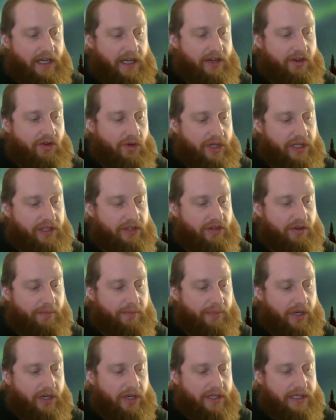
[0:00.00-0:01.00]
According to a
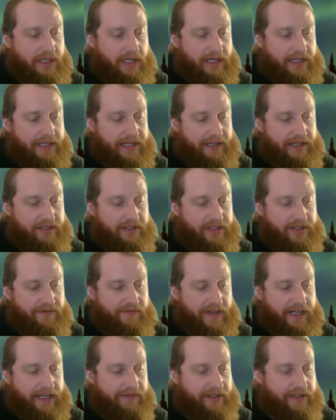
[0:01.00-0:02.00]
book on how to
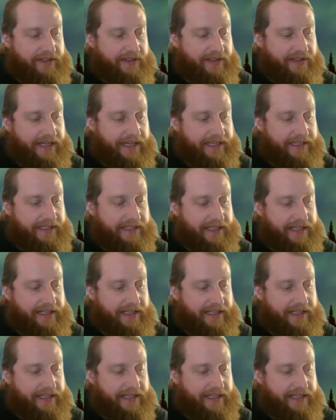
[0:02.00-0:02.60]
survive on the land